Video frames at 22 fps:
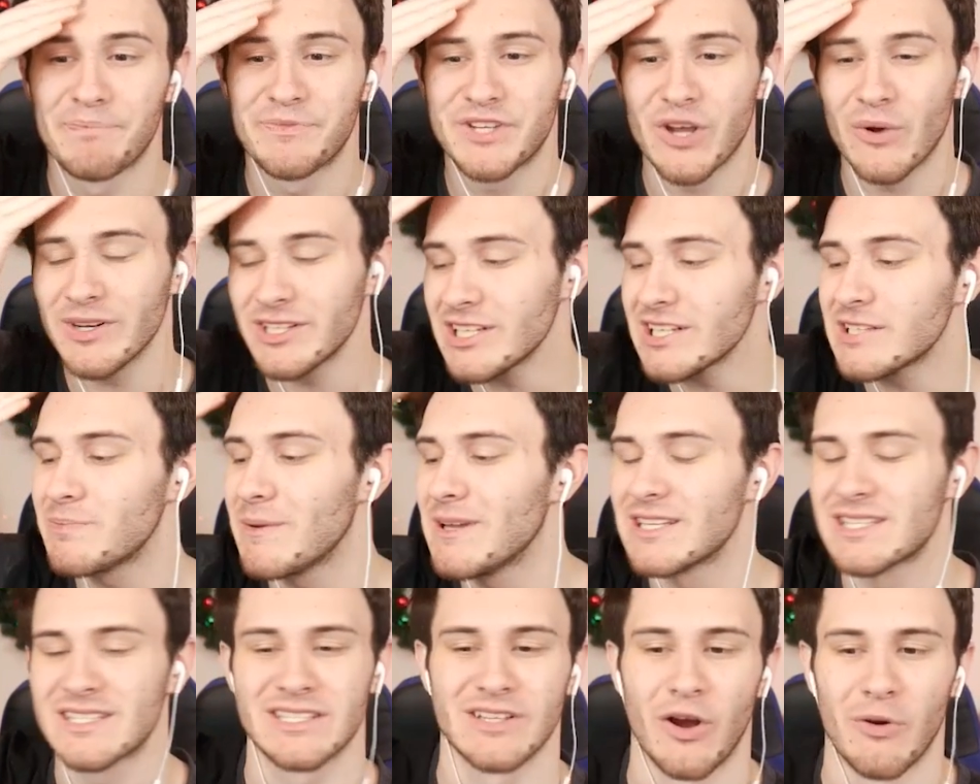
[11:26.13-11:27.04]
So it just
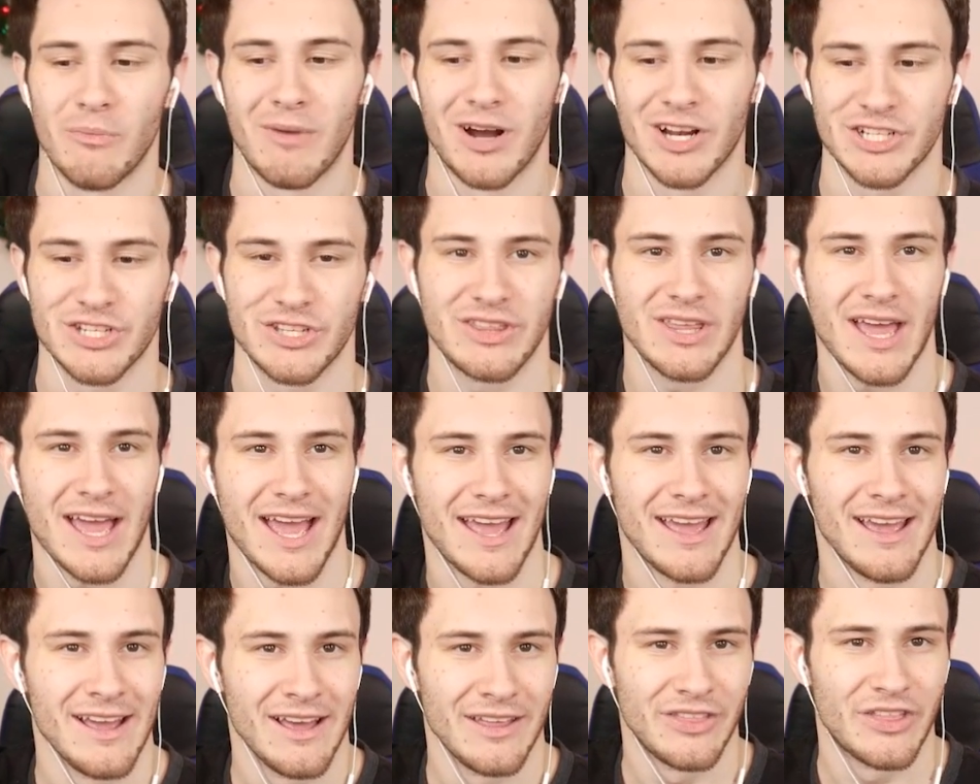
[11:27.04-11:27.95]
means so much
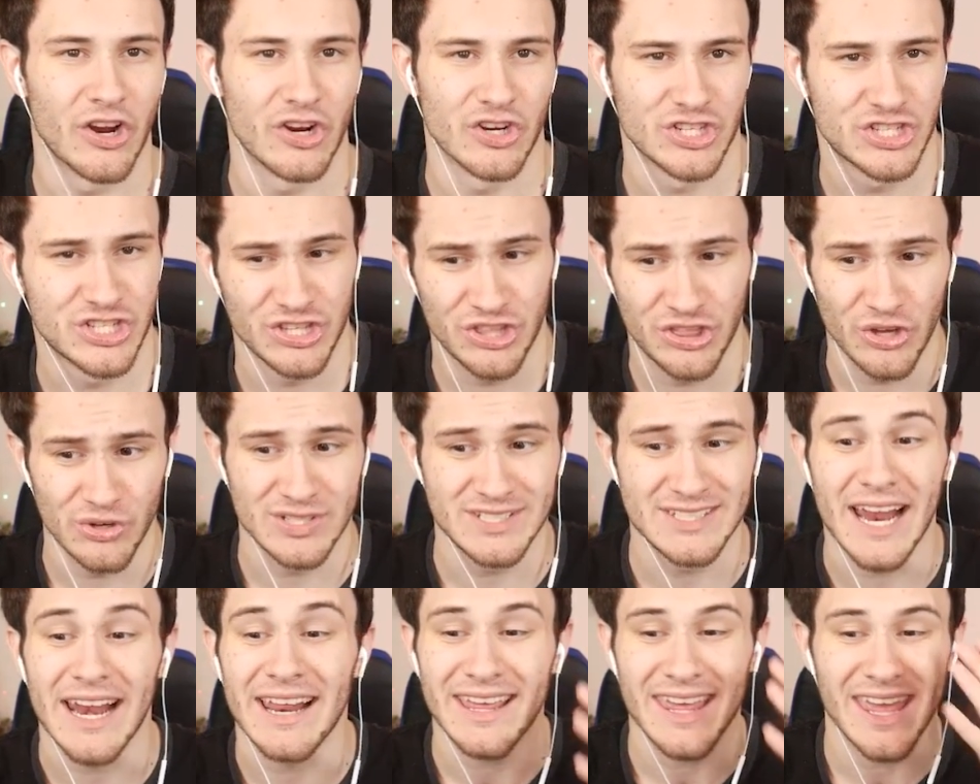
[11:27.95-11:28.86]
that there's those
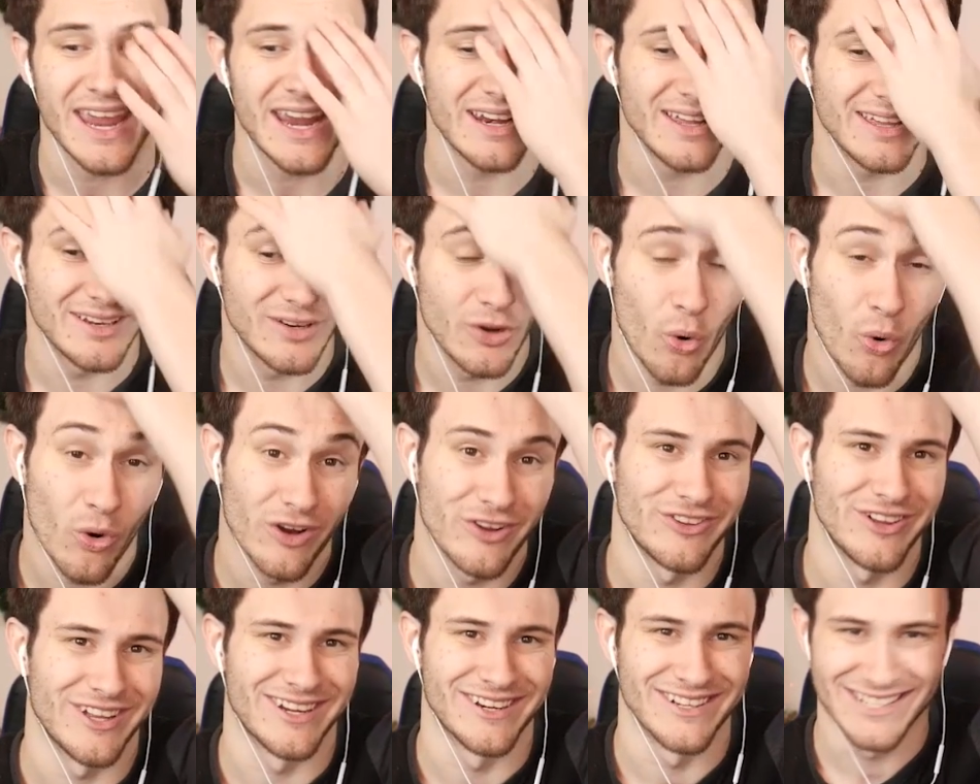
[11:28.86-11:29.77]
dedicated cord
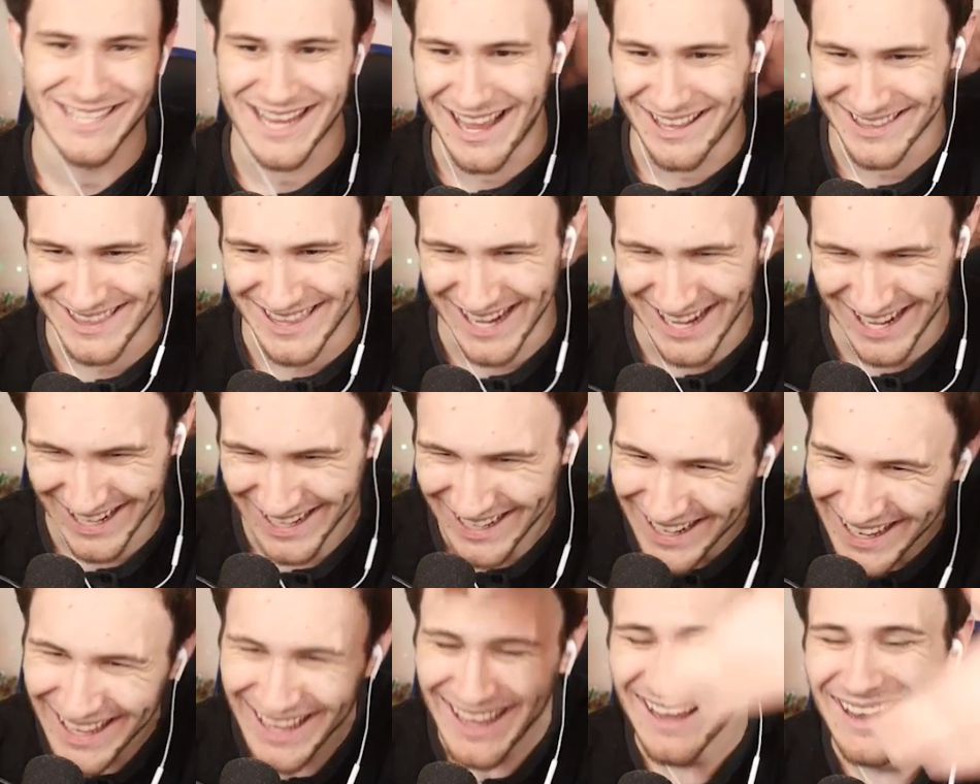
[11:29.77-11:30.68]
clickers out there
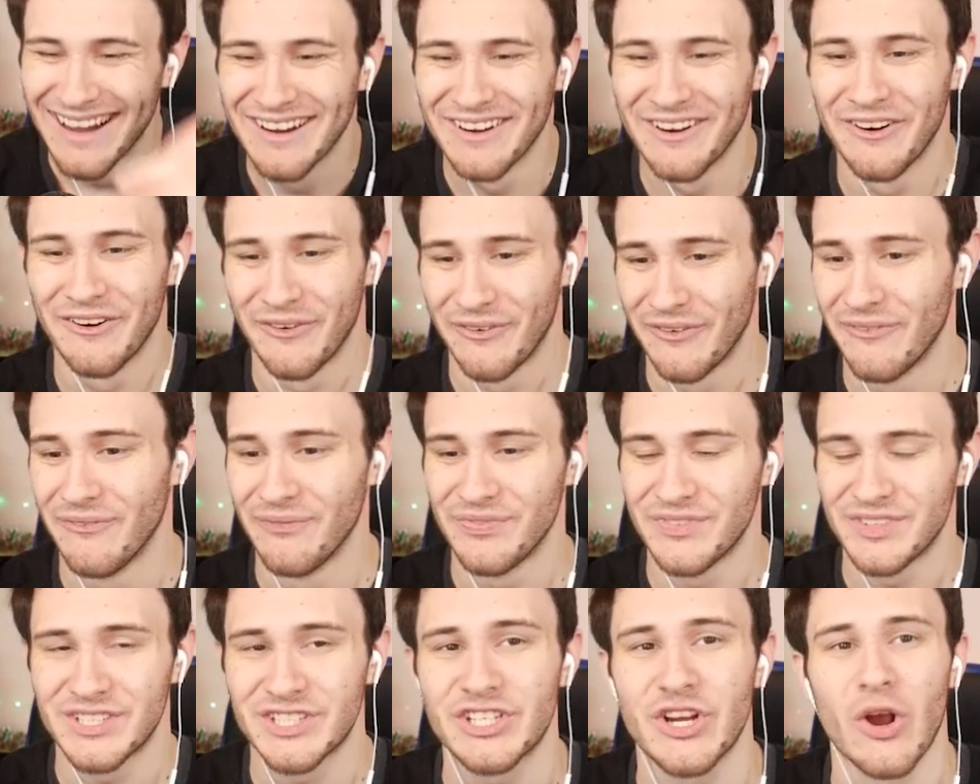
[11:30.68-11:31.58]
who
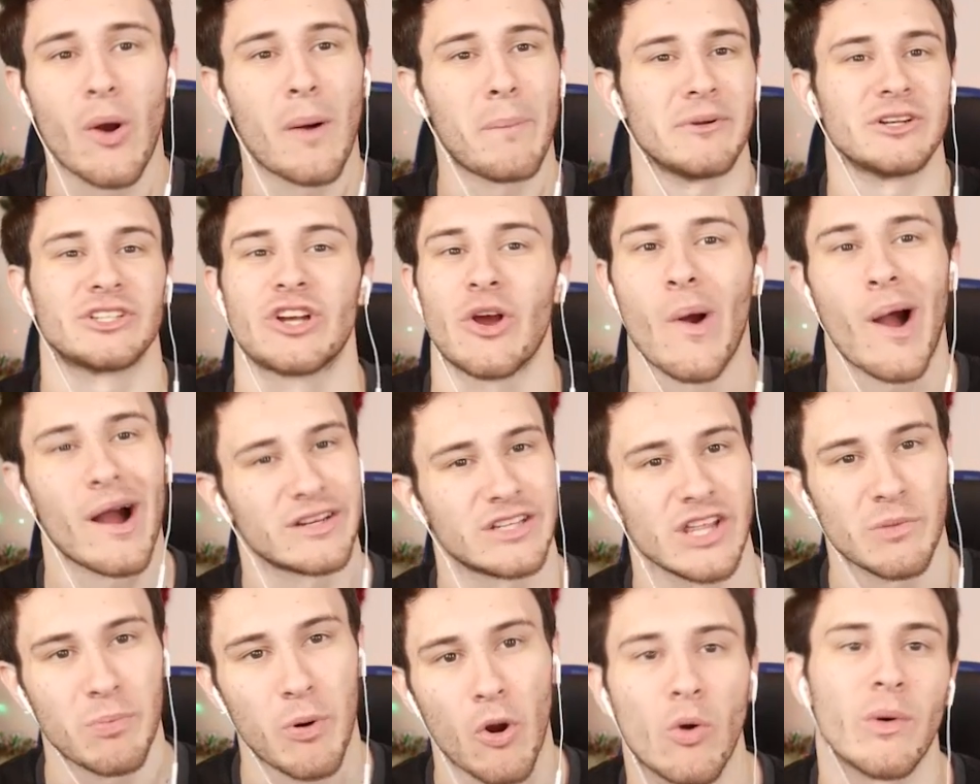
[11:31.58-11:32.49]
show up and show out
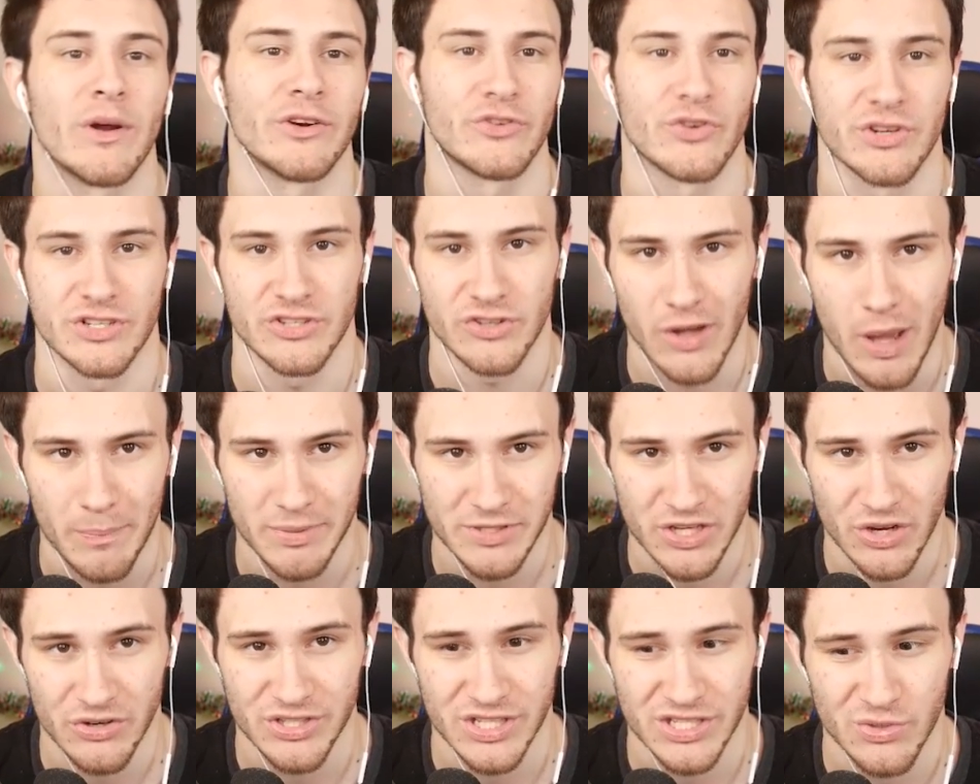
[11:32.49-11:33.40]
to the Pokemon Crystal
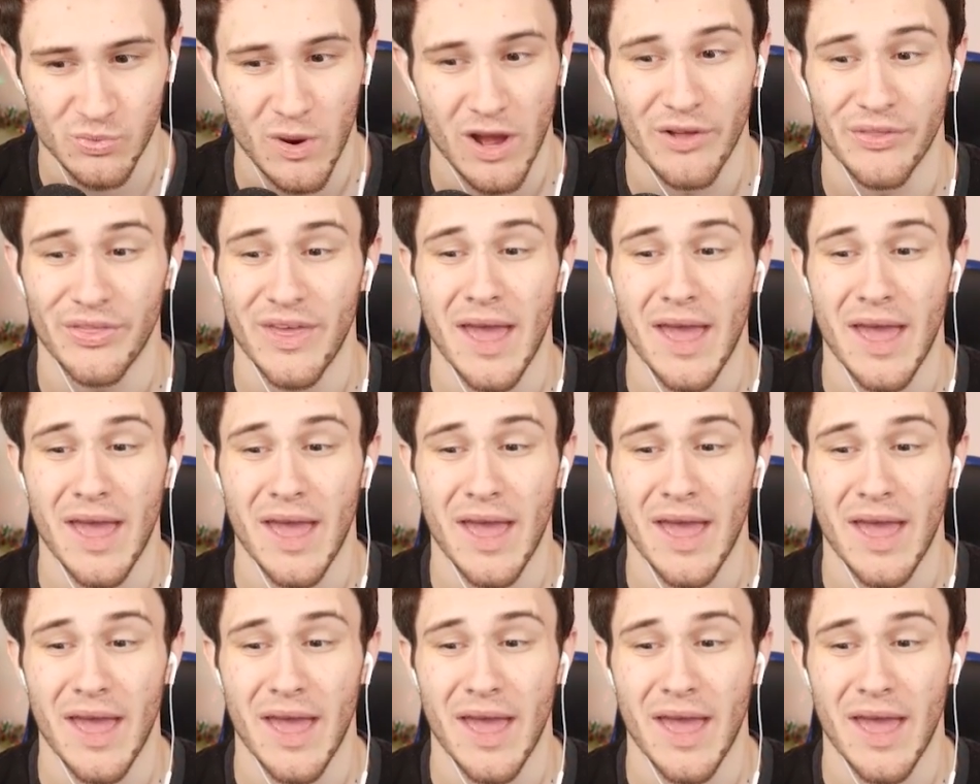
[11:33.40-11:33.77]
episodes as well.